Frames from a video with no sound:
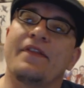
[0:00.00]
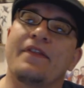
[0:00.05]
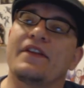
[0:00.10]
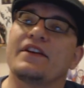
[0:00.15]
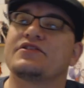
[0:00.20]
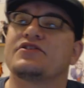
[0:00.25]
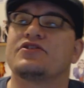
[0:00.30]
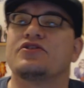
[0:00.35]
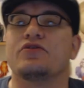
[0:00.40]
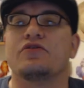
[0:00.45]
And
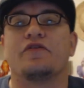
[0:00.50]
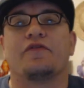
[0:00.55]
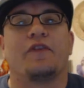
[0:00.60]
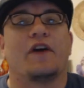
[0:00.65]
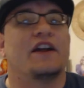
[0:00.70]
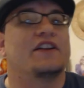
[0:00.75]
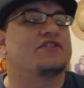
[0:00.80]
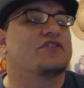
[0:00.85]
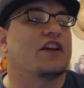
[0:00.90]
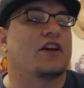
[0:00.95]
this dude
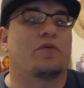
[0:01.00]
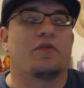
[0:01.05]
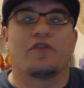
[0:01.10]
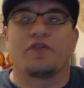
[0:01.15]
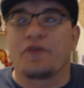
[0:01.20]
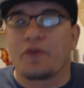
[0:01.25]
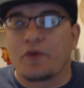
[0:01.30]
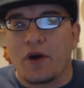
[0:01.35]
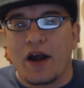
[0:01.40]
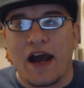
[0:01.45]
fights like
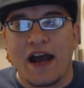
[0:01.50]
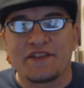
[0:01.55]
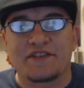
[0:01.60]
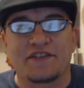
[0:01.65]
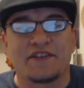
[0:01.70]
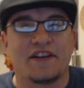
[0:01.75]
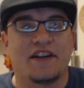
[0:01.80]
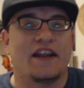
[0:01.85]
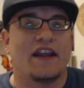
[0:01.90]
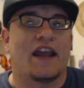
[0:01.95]
with
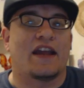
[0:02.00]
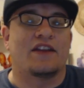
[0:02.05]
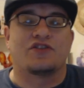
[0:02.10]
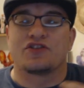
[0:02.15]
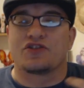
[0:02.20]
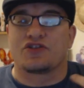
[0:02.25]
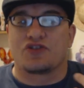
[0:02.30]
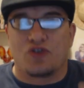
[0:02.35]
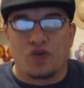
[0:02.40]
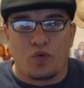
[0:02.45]
ferocity and
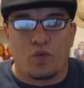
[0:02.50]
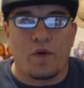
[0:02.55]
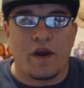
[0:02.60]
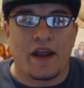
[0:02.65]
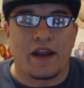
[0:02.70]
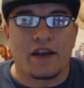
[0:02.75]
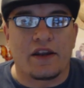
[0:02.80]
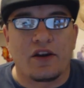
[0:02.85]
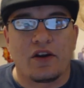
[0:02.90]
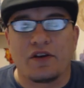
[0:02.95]
just to
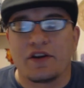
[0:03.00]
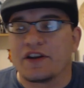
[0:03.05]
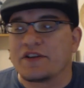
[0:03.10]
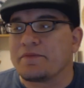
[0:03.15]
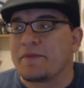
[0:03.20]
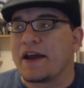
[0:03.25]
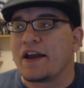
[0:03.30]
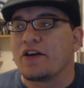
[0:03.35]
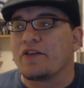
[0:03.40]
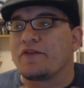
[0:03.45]
win. You know, it
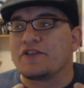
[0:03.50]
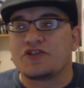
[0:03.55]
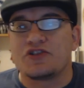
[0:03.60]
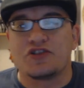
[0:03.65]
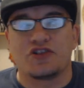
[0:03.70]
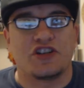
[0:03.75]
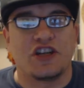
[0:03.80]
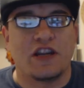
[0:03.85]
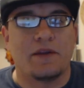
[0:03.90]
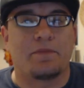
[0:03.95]
doesn't matter if it's
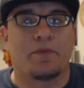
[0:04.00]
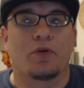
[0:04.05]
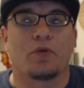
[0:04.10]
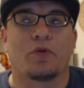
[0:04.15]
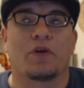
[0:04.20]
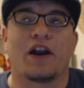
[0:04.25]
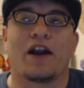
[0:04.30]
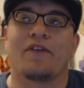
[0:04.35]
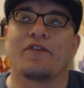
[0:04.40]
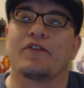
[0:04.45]
cheap or
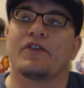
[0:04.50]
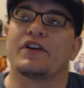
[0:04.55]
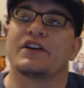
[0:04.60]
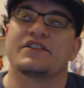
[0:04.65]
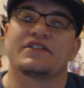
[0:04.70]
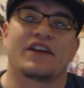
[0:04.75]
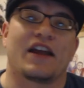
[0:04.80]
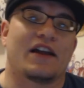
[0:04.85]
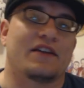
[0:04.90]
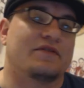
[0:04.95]
whatever.
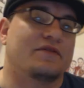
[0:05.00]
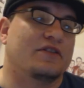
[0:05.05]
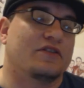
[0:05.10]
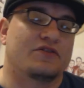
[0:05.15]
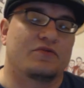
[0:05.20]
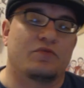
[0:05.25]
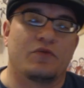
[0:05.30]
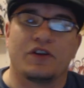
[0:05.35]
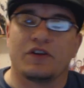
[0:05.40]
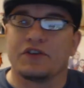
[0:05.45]
He's got you know
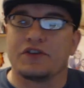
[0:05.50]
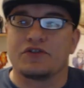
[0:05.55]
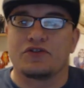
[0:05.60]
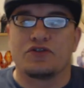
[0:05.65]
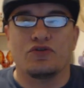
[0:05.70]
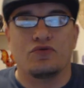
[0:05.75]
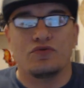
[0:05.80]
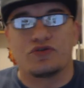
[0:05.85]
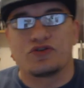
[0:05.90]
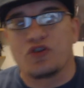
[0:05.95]
he's wielding
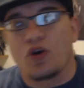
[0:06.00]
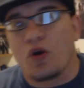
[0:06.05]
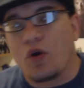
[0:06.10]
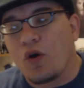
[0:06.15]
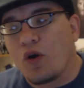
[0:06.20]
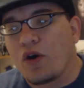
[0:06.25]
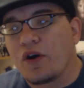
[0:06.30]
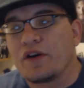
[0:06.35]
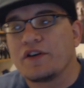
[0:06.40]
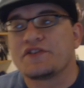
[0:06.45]
two
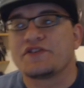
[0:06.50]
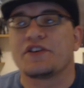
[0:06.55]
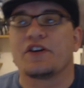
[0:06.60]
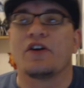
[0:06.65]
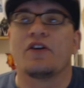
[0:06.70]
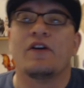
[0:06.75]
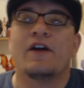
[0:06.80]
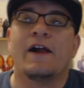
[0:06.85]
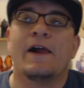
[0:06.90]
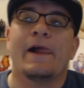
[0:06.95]
swords. You
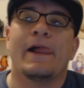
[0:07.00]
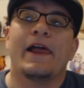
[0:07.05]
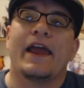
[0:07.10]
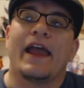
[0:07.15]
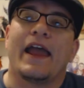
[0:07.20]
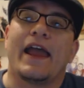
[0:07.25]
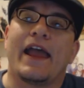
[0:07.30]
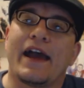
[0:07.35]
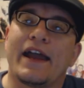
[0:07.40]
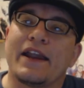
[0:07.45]
know,
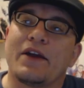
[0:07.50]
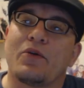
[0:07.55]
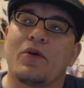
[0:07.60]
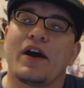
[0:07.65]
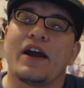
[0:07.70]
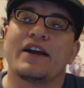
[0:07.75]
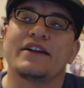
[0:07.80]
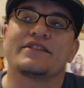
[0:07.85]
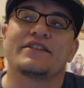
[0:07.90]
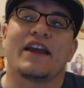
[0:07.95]

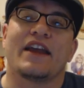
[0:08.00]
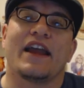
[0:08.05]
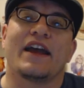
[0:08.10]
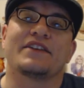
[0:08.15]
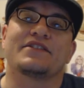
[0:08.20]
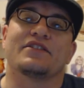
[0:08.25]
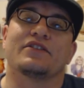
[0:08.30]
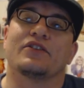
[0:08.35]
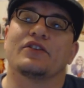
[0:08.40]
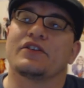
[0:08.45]
Anyways,
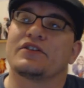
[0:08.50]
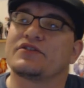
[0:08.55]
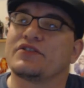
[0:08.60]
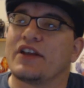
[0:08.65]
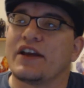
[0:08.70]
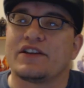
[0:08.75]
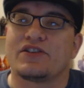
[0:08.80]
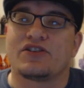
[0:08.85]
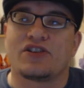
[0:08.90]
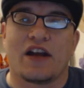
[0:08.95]
as it looks
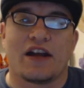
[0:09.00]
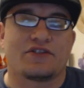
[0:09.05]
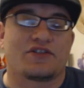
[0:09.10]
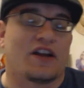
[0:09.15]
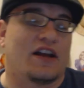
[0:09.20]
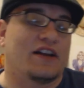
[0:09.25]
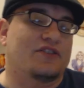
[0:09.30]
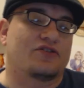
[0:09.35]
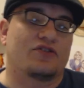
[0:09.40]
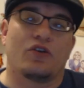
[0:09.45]
like Jon,
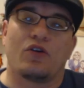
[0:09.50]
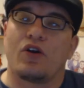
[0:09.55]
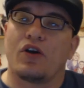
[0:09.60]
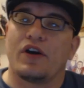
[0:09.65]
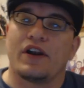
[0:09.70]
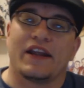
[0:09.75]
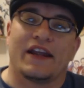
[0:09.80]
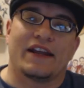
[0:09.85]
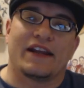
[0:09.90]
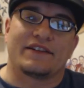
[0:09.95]
John Snow
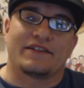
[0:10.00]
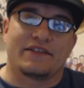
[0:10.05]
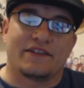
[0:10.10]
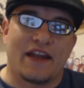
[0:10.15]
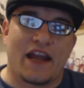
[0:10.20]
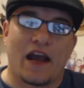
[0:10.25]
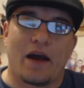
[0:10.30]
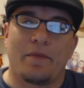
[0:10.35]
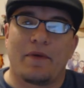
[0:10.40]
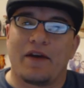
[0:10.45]
already gets
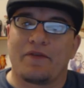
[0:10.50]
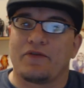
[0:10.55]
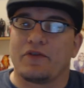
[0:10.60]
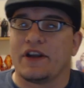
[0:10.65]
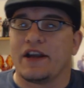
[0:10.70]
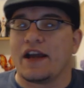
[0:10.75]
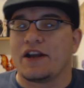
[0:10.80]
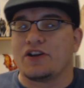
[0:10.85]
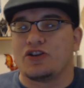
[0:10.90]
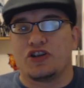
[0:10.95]
stabbed after
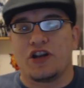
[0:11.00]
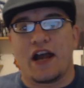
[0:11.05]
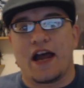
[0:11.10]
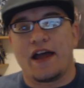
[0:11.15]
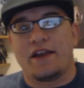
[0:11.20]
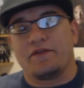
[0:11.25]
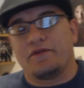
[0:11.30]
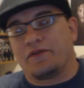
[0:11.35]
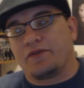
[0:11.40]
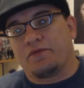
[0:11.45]
he got
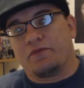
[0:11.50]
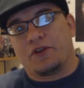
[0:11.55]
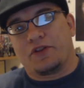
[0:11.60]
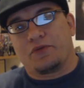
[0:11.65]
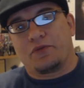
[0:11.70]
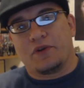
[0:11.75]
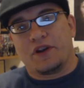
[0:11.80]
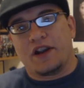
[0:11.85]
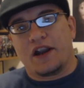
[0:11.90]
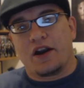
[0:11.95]
shot
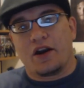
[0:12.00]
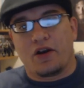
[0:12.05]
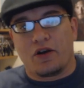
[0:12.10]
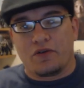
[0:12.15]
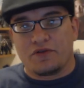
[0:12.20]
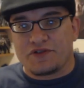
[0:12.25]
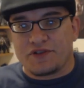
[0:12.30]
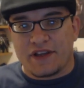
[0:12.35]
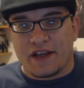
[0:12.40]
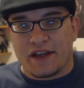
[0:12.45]
with three
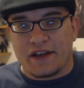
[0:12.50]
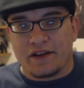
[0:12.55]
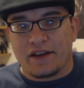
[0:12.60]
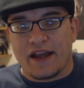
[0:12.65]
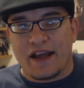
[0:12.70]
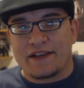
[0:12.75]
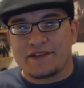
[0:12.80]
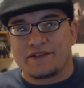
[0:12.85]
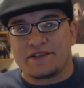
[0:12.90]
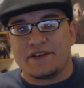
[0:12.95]
arrows at the end of
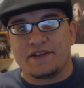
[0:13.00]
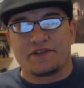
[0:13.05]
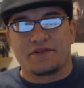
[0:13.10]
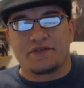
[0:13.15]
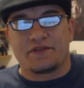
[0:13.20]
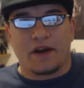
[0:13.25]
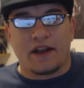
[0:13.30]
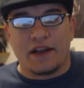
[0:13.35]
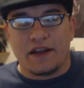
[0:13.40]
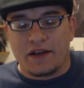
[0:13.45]
last
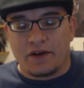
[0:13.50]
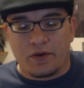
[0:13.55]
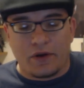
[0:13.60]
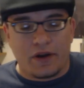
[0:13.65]
season by